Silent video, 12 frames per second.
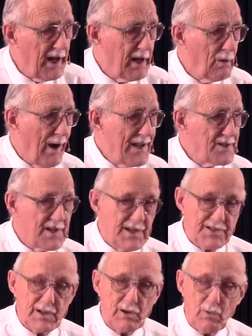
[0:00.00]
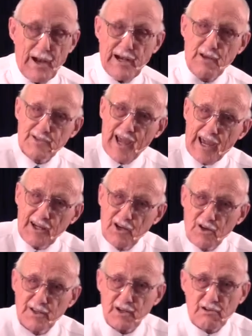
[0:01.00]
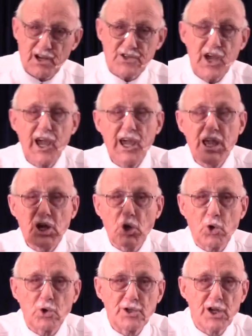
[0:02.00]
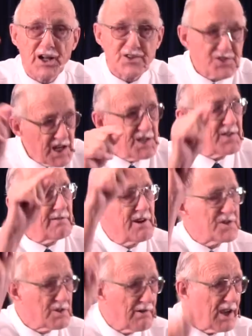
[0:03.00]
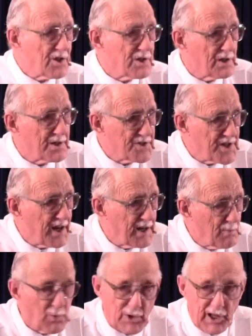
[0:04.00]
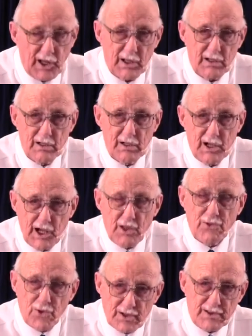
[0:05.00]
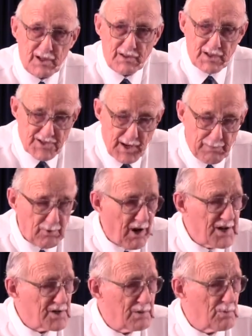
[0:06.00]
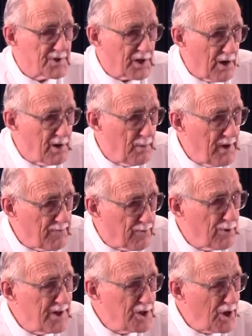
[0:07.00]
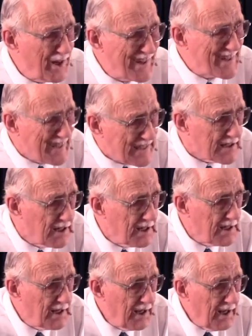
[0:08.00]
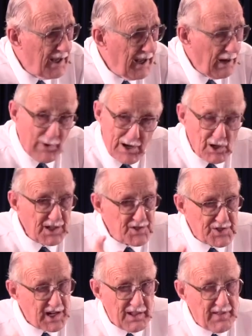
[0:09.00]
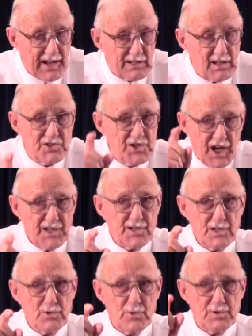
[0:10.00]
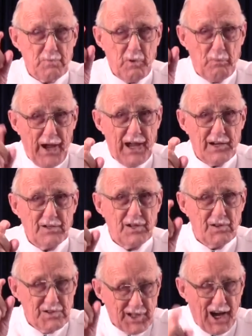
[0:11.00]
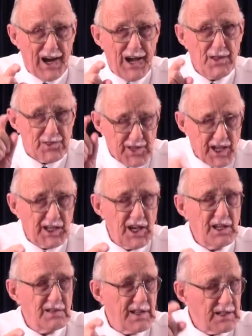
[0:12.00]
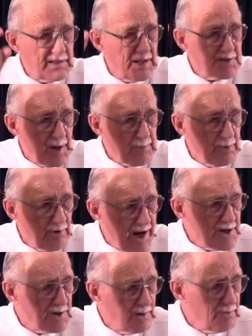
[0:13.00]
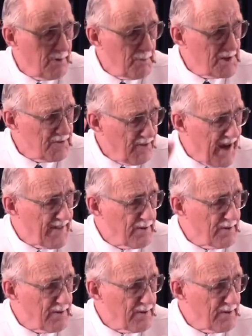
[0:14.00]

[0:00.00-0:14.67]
And Ellen White says that while he was hanging on the cross, he could not see the resurrection on Sunday morning. He thought that the separation was going to be for eternity. And when you consider that Jesus was prepared to die thinking that the separation from his